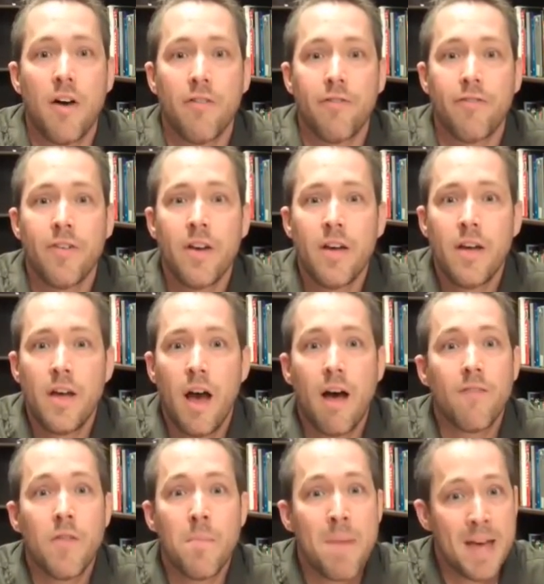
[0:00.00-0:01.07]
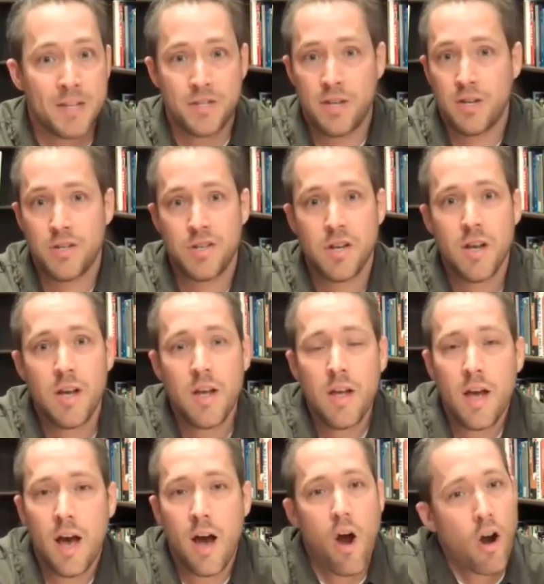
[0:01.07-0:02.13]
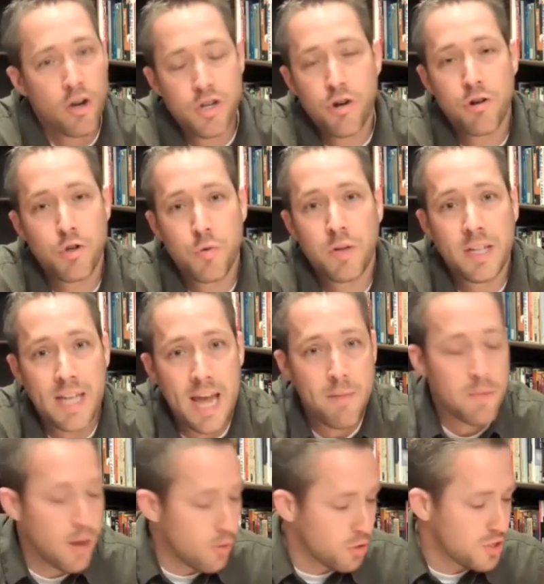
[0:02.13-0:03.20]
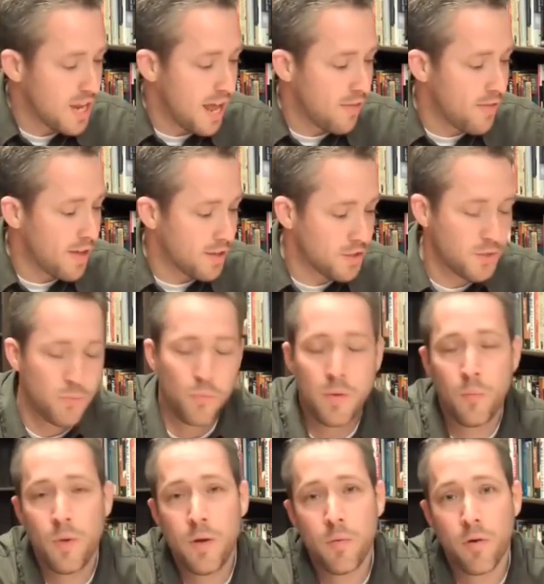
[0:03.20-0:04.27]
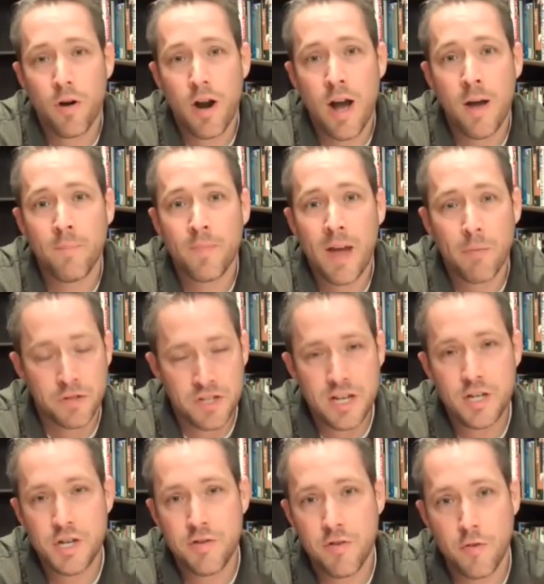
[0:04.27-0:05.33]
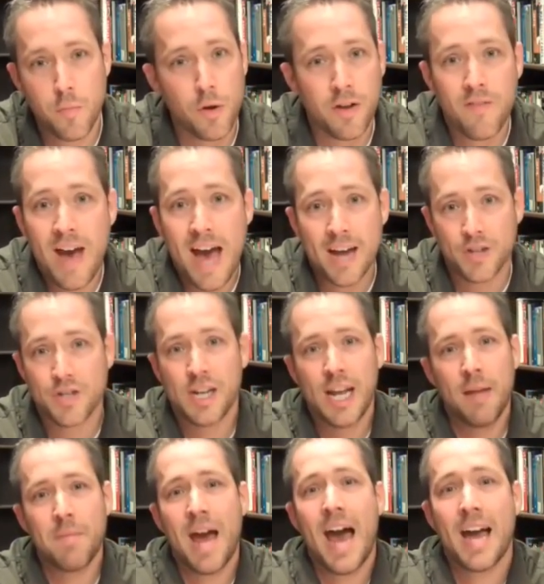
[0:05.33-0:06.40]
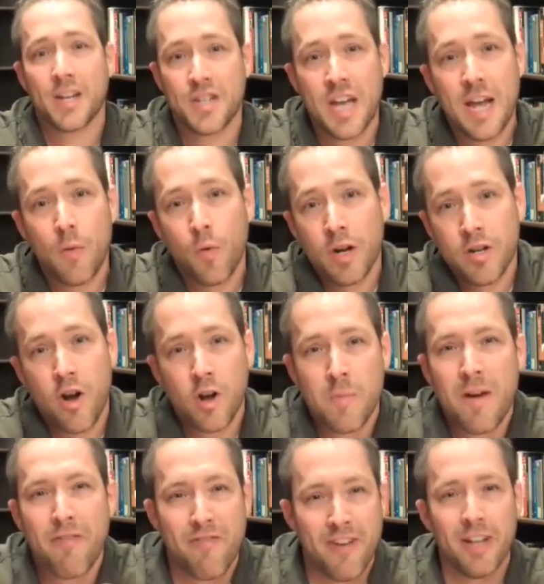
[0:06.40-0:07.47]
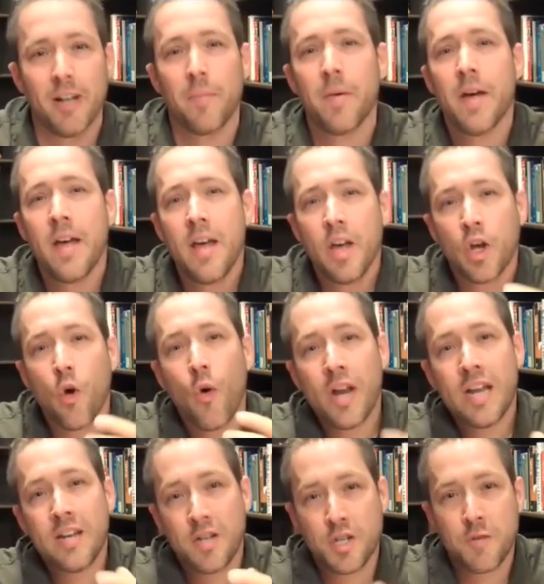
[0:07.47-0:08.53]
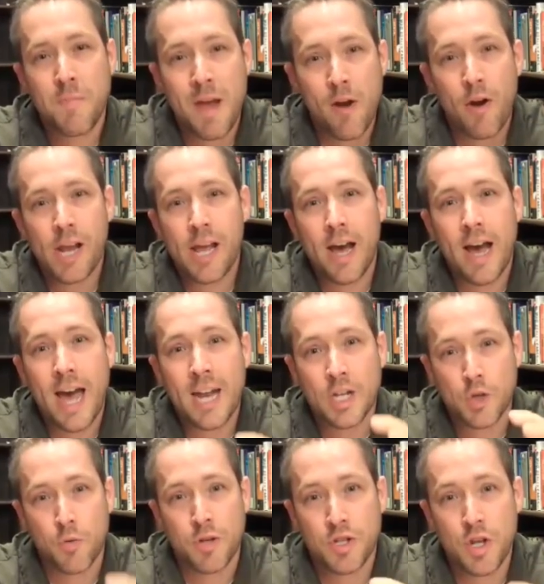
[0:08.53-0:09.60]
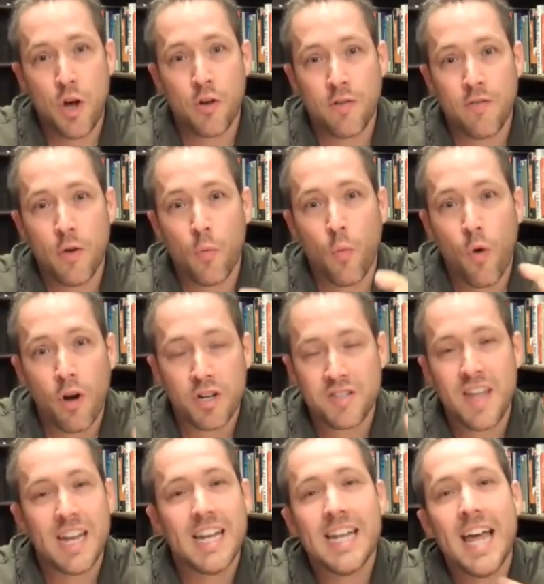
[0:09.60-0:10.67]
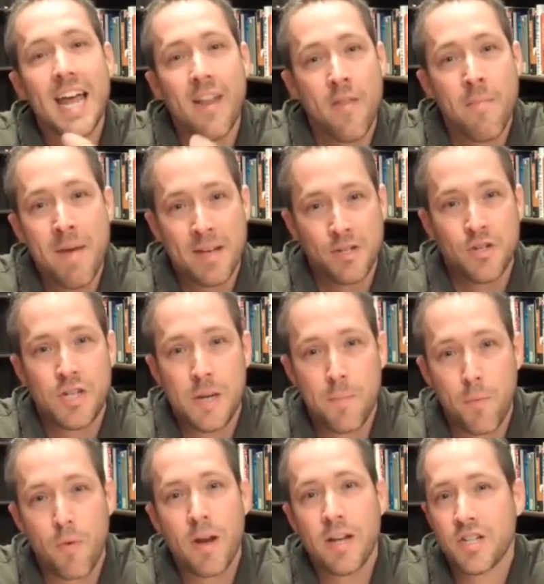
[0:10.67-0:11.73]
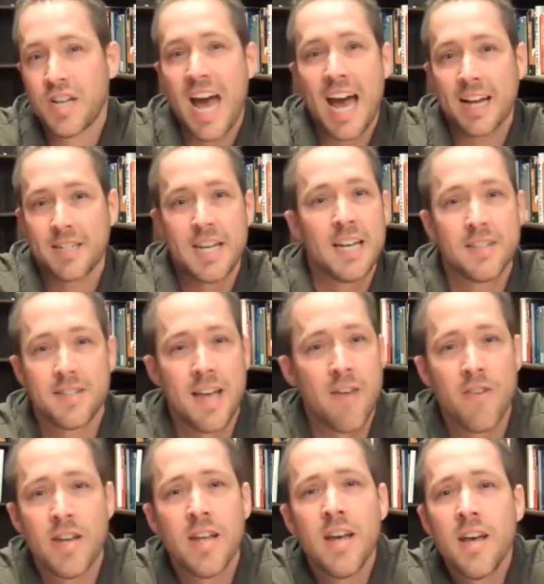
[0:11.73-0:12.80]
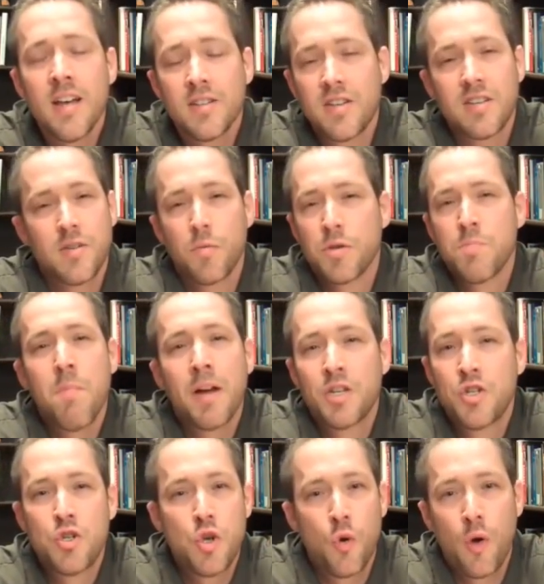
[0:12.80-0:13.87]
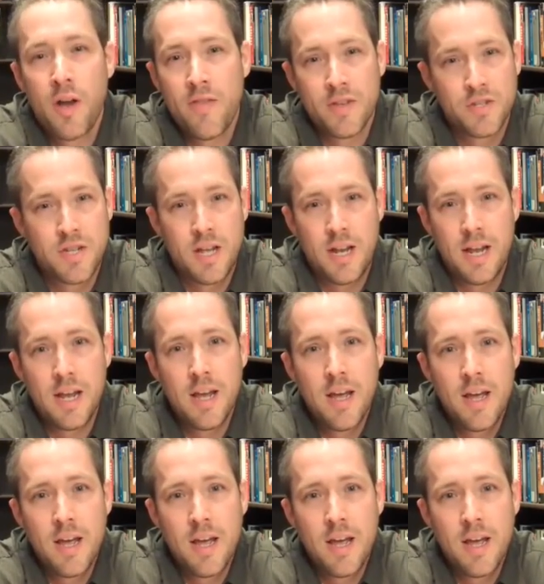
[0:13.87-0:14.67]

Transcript: of, of the message. Uh, our church really came to understand this when we were, um, I was teaching through the book of Acts, and I came to Acts 8, where it talked about Philip going into Samaria, and as a result of the works that he did and the message he preached, Acts 8 7 says there was much joy in the city.